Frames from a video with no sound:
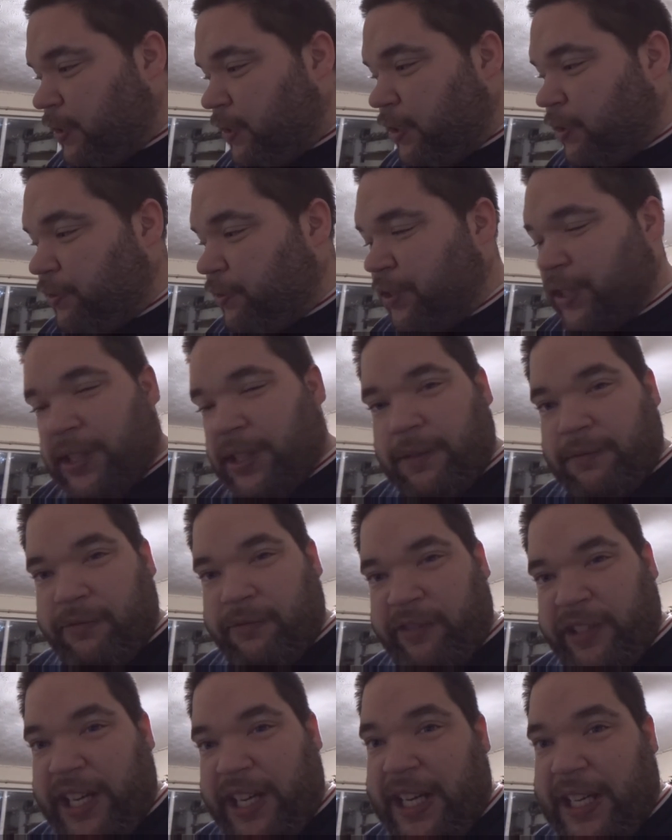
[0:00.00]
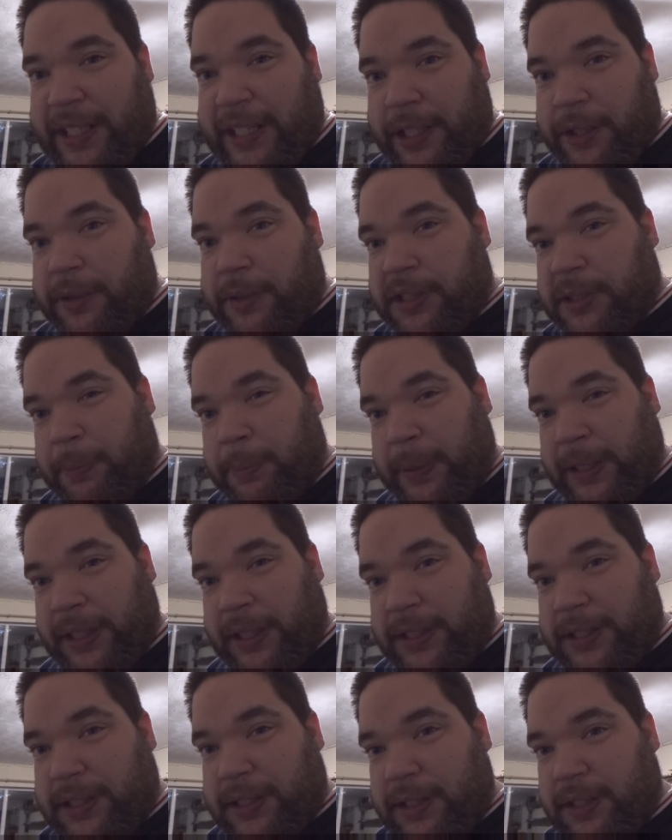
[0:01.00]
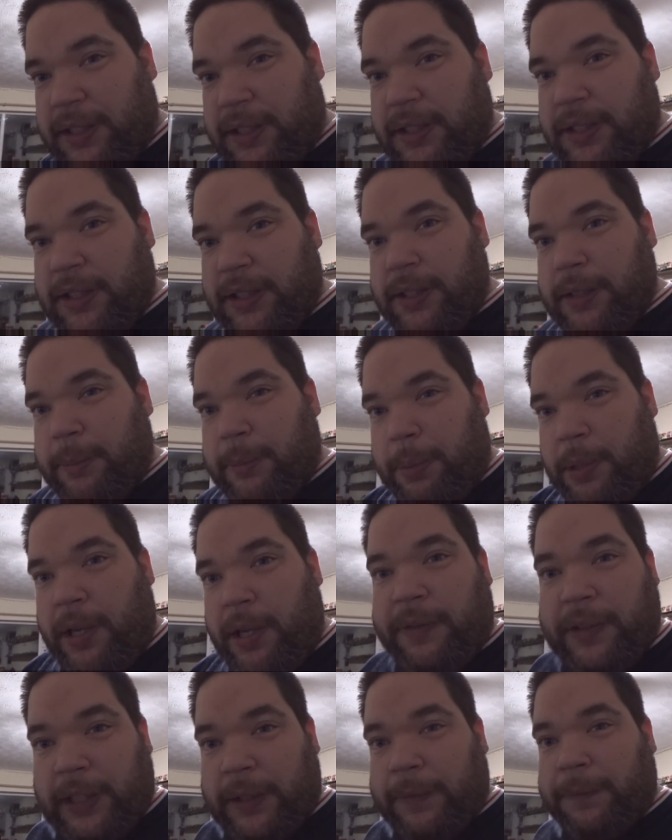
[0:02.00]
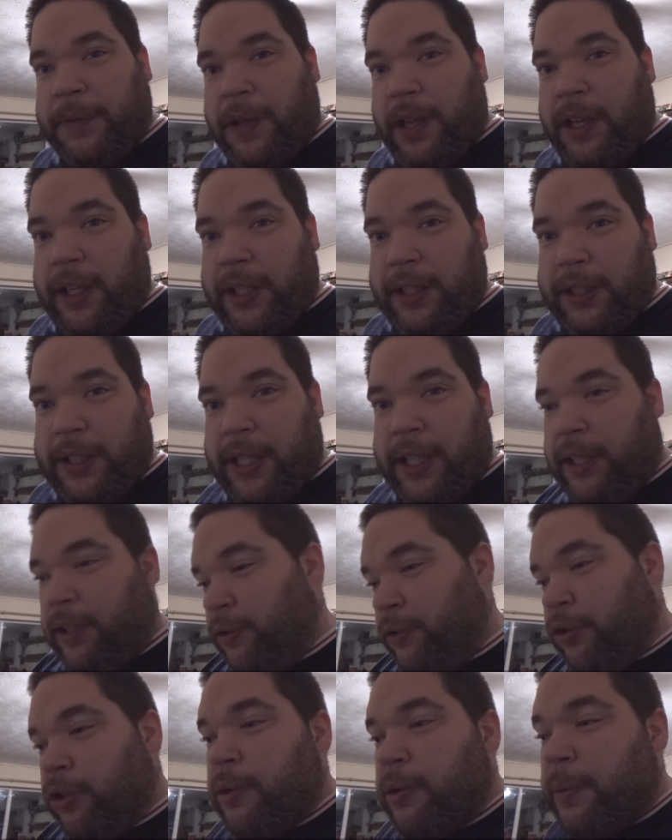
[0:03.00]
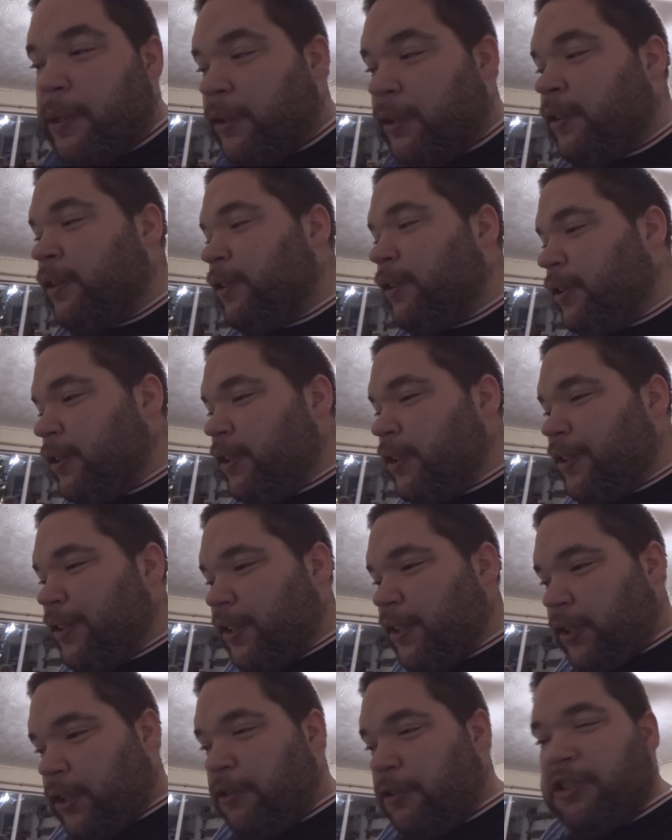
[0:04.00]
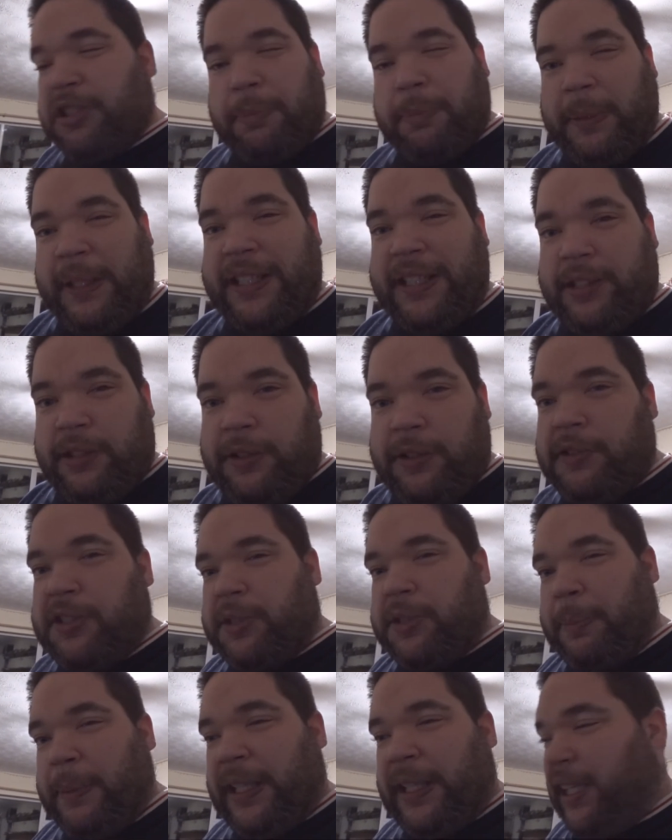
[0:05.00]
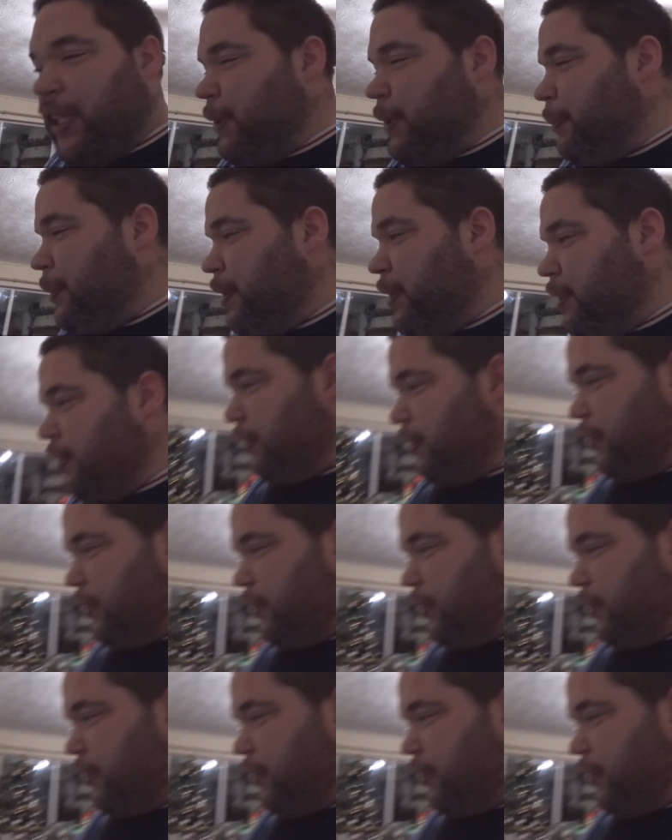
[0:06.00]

using the rear USBs perfectly fine at a normal USB 2 speed, but